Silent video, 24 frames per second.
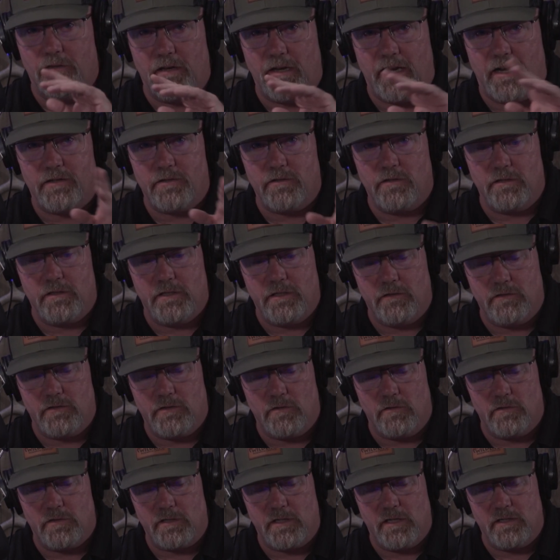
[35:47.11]
the National Deer
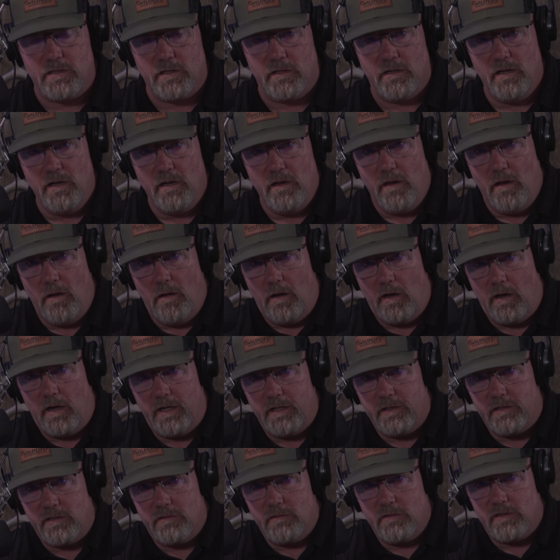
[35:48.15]
Association.
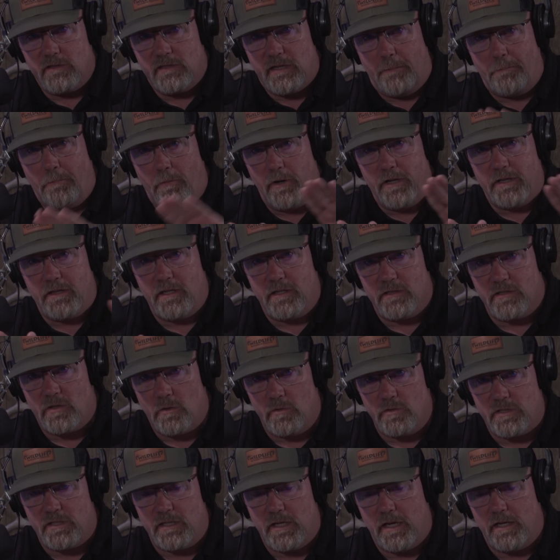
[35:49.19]
Let's separate the
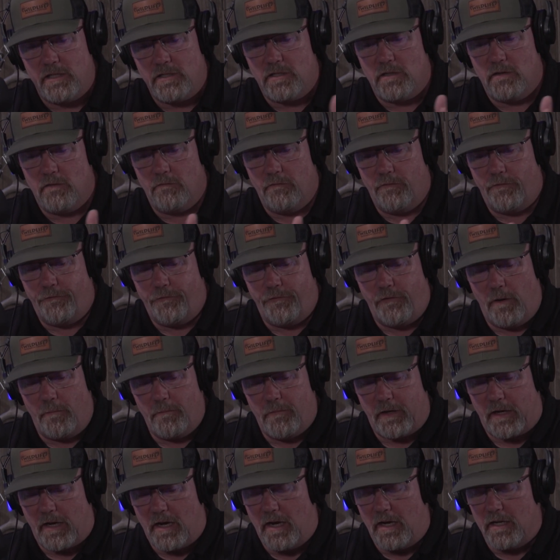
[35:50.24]
association from
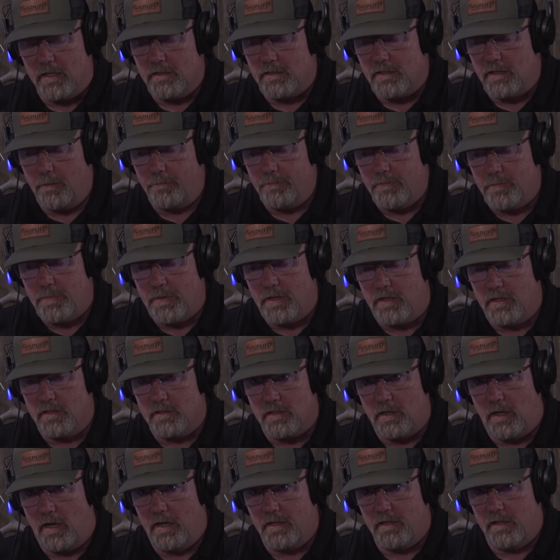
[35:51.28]
the concept
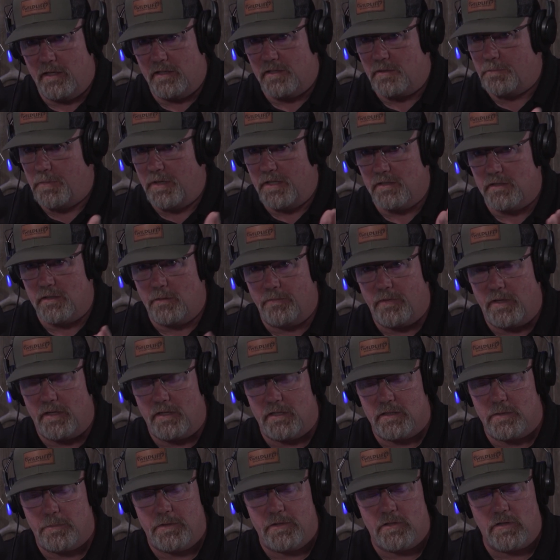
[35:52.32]
because it's been something
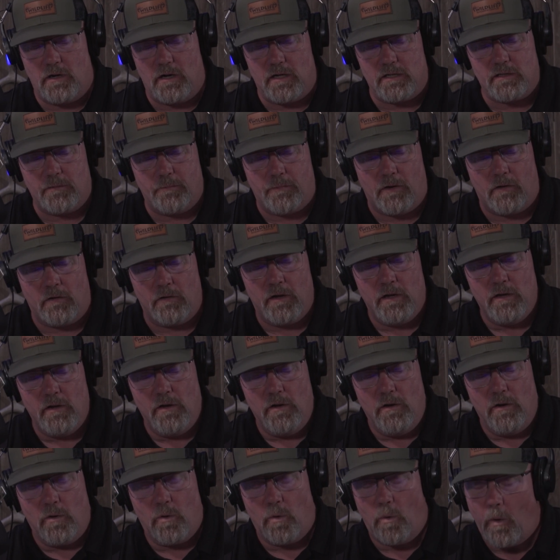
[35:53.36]
that's been talked about.
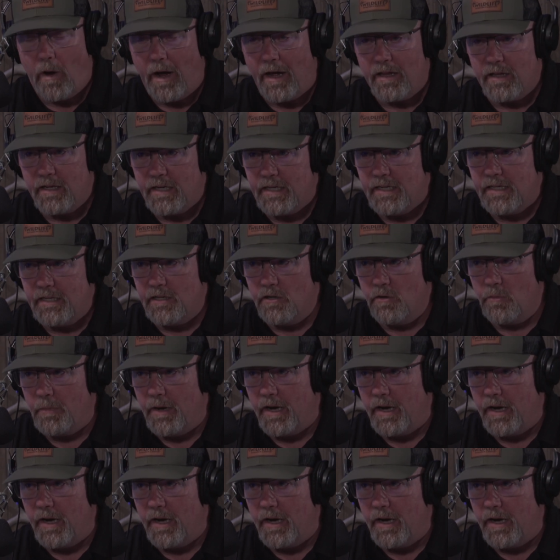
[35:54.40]
Quality deer